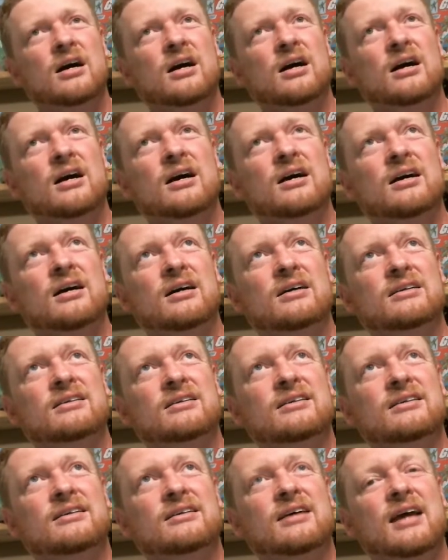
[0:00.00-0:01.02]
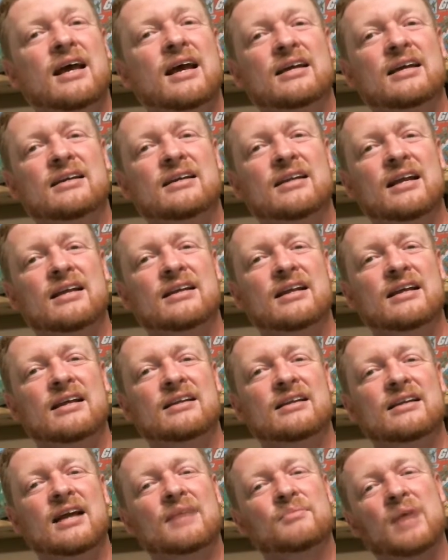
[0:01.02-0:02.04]

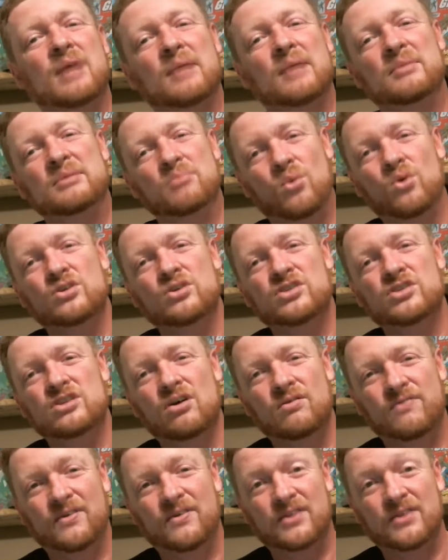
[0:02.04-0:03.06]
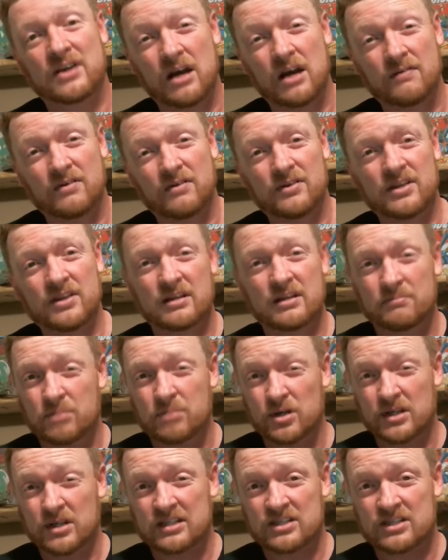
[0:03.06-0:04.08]
And I mean, more so for the cover than the
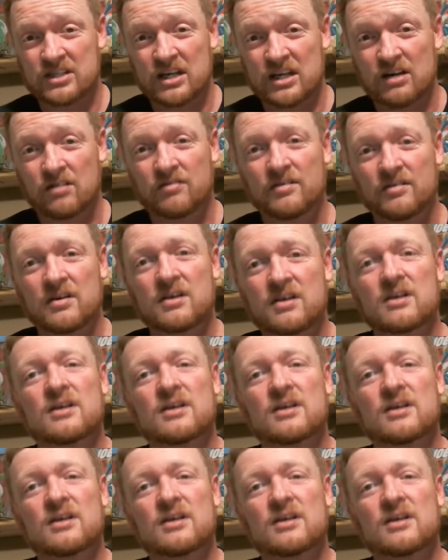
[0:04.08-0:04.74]
book itself,